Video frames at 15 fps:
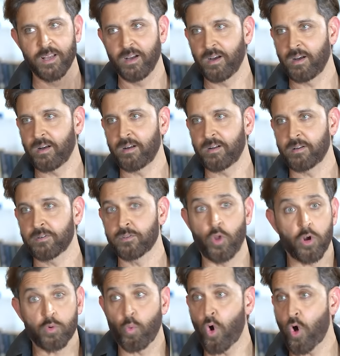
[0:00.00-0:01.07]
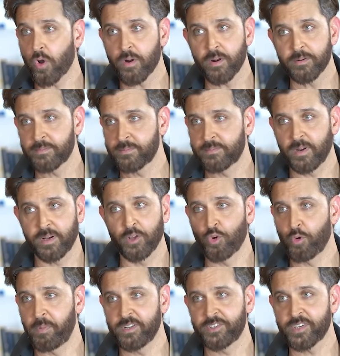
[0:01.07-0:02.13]
Not War. I didn't
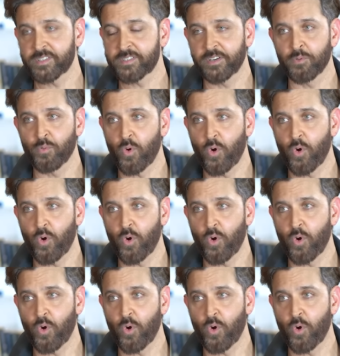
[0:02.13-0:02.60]
go bare-chested in